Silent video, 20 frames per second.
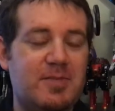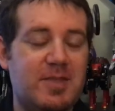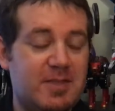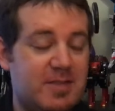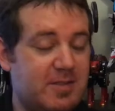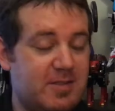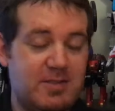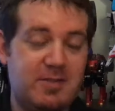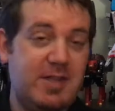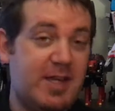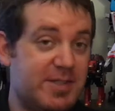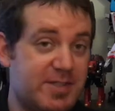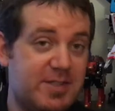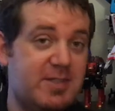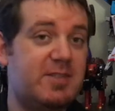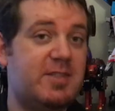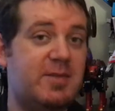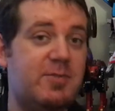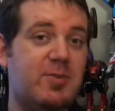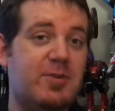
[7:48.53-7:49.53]
It's nice
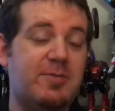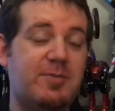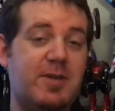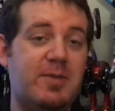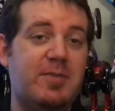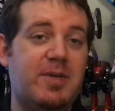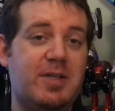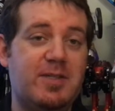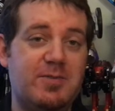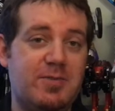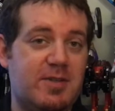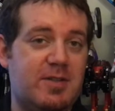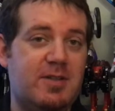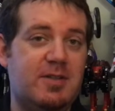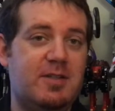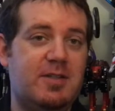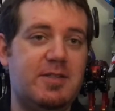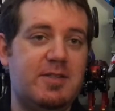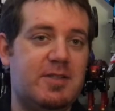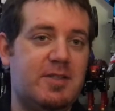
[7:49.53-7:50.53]
to see more fembots
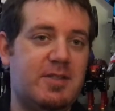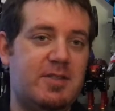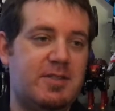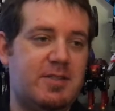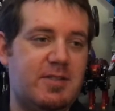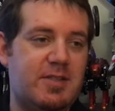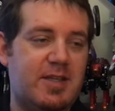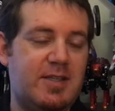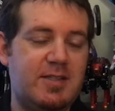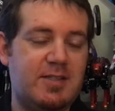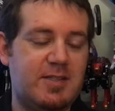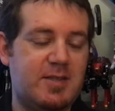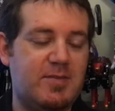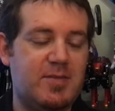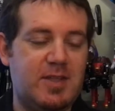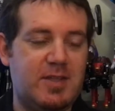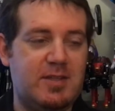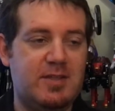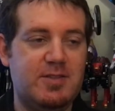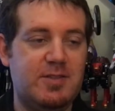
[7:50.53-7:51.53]
regardless, because that's
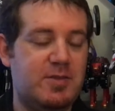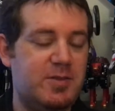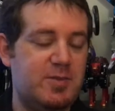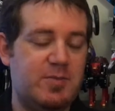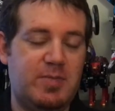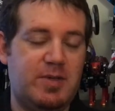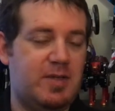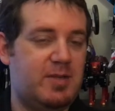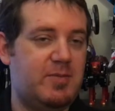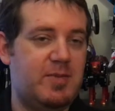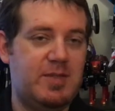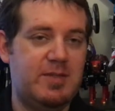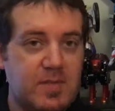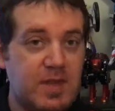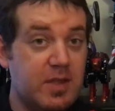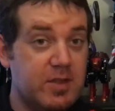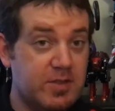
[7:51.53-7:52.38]
something that's always bugged me.